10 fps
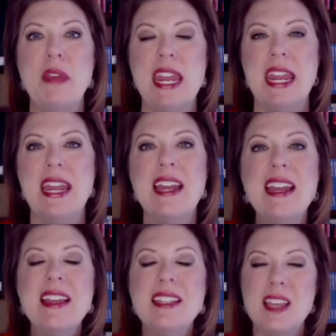be
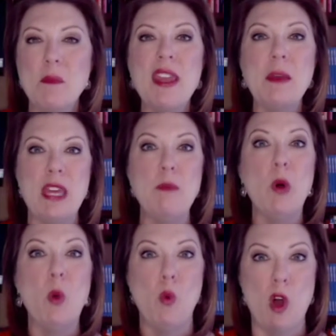something
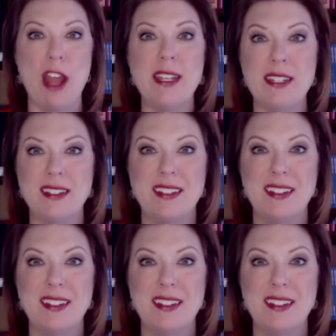people want.